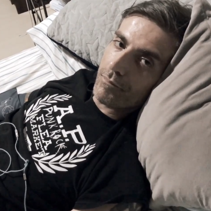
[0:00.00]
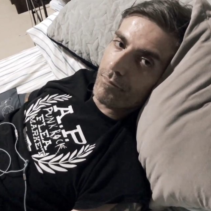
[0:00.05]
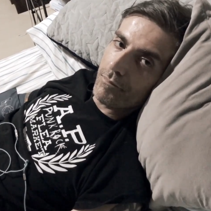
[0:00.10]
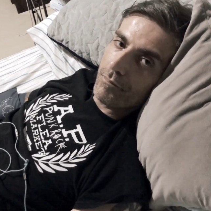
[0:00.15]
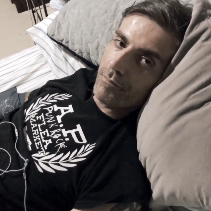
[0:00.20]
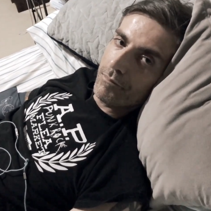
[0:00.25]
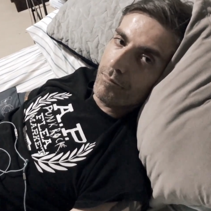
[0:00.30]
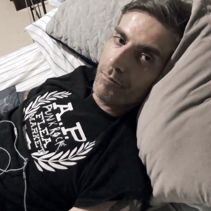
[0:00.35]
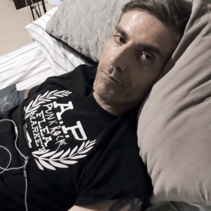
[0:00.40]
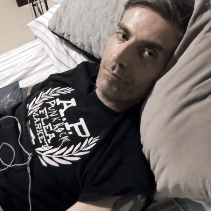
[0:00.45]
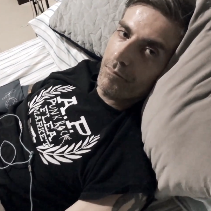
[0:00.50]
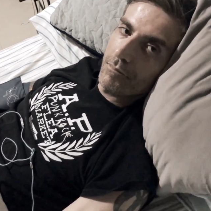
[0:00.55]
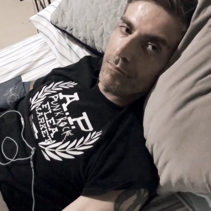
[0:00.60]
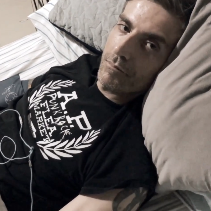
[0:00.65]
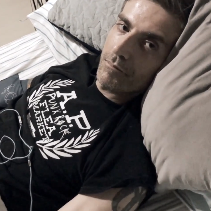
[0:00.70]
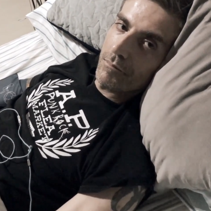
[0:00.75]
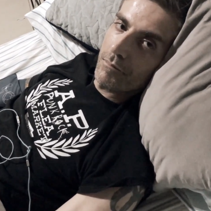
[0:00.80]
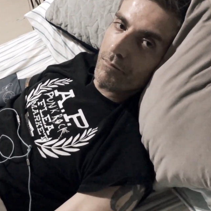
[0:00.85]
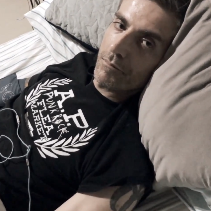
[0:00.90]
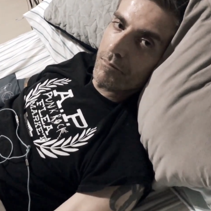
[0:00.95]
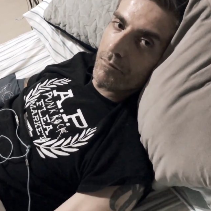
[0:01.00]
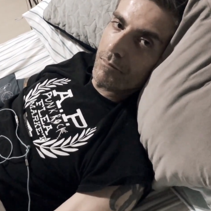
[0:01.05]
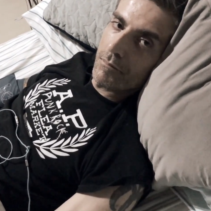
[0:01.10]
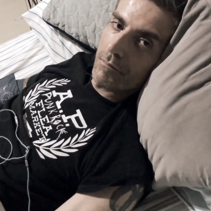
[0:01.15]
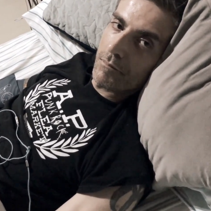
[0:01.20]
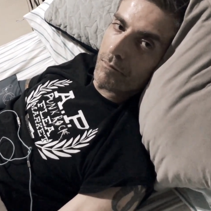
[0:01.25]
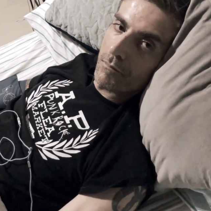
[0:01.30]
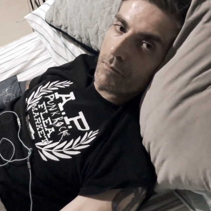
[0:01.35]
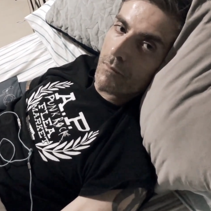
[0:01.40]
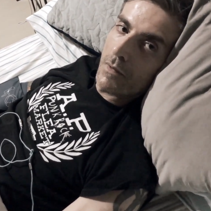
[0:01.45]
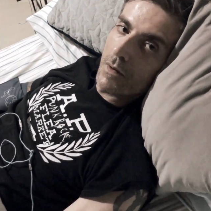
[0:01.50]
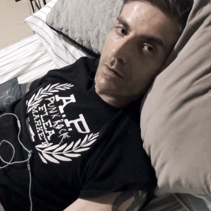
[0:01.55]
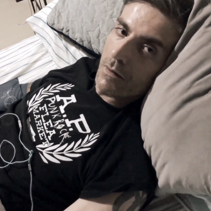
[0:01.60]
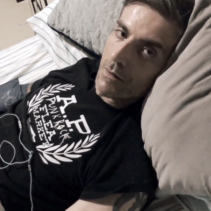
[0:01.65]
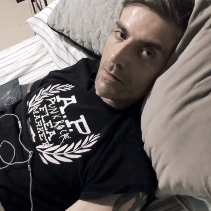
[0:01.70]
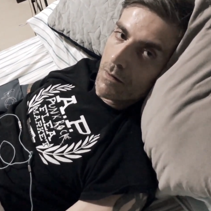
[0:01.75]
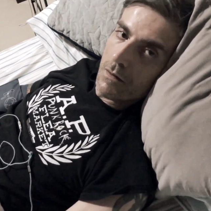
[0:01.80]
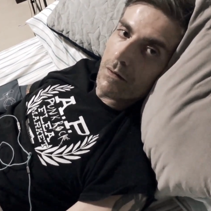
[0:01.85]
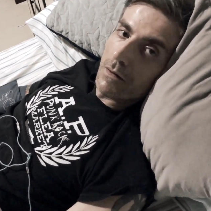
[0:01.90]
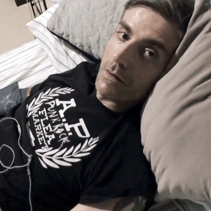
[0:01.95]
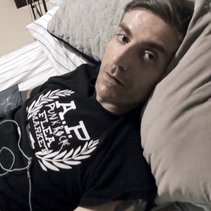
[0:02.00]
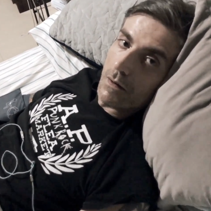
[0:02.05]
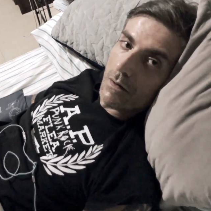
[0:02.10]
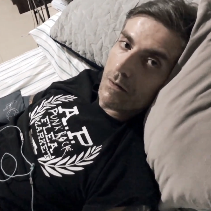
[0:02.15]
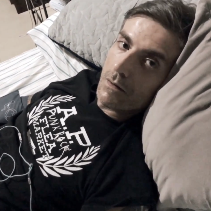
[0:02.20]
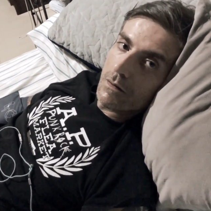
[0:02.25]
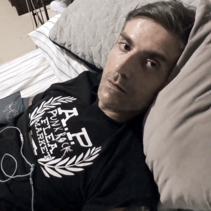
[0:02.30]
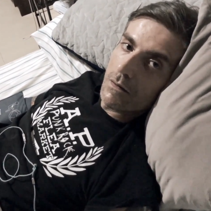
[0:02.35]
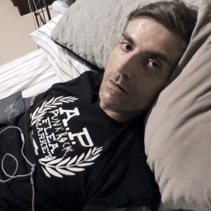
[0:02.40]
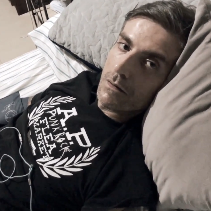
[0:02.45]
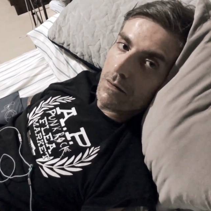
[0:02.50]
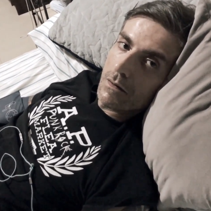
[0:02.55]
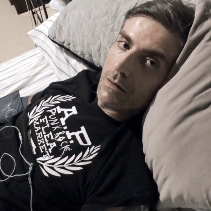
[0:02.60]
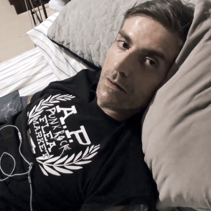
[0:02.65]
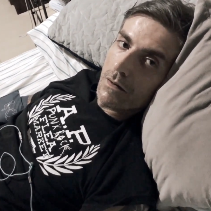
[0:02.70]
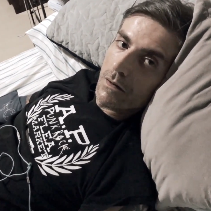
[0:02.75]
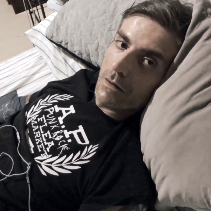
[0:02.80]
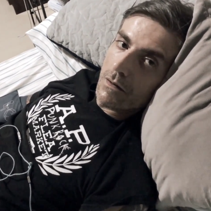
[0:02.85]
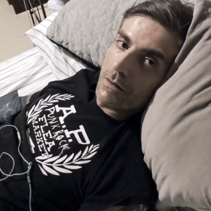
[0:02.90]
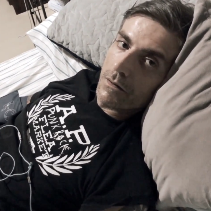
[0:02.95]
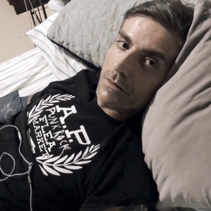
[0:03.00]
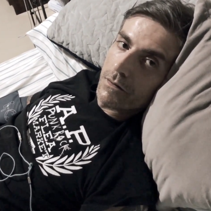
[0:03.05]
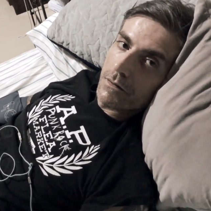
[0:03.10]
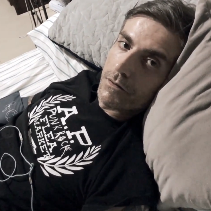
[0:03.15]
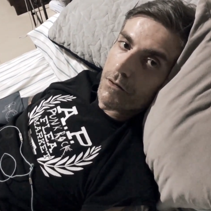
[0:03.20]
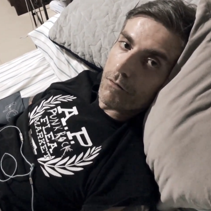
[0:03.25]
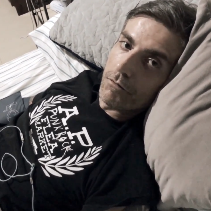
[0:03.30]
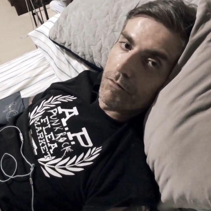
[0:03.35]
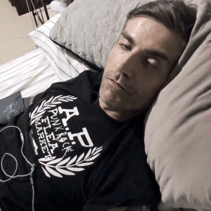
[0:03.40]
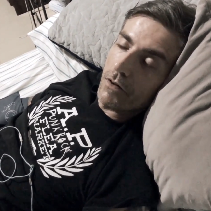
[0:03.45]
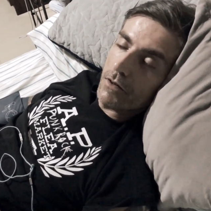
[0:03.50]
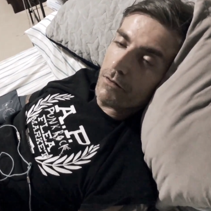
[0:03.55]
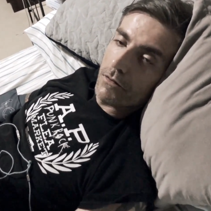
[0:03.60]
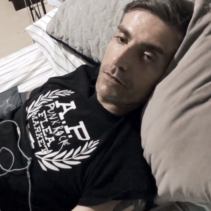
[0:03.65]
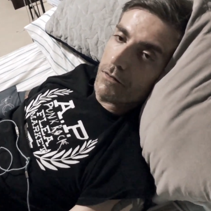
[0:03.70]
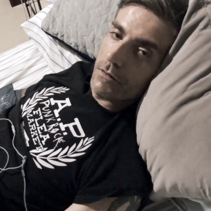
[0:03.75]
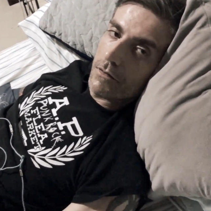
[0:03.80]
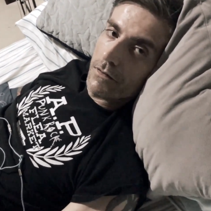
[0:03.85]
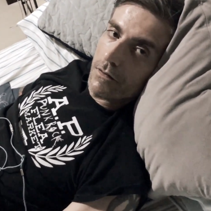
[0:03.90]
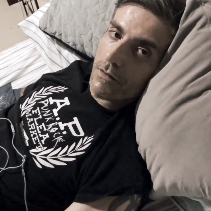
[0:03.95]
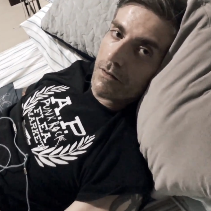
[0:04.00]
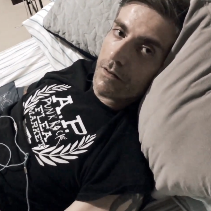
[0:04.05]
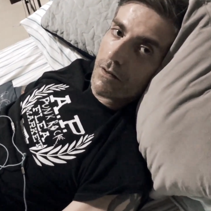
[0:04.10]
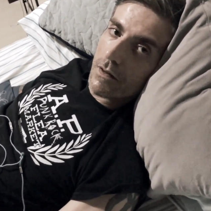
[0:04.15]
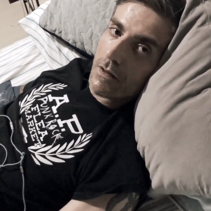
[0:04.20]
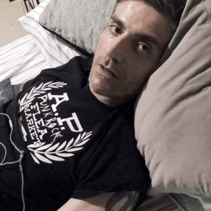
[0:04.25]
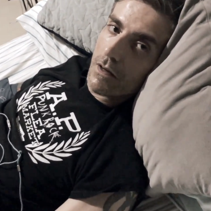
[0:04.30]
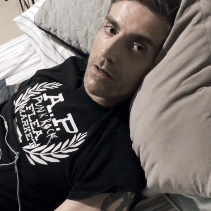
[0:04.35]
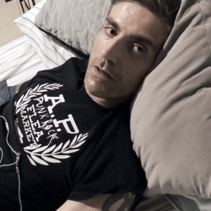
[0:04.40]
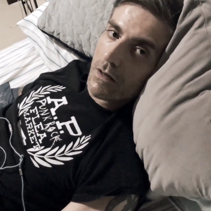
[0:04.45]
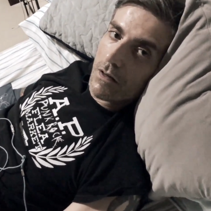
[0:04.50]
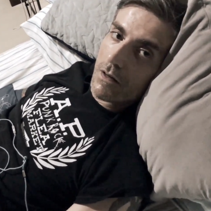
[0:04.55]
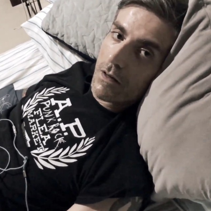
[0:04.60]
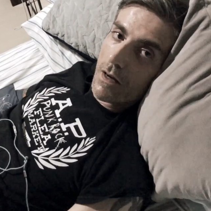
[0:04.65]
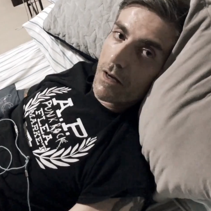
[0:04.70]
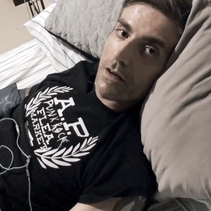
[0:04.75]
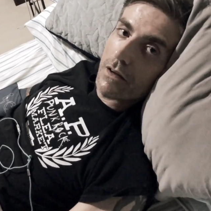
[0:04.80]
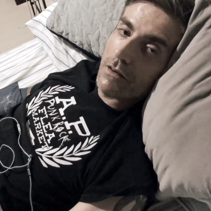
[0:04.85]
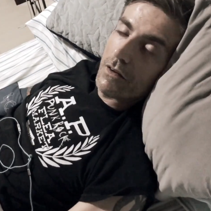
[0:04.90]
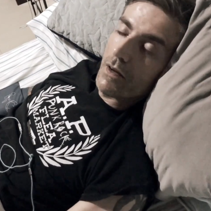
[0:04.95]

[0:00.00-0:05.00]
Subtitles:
addiction to the to being an addict.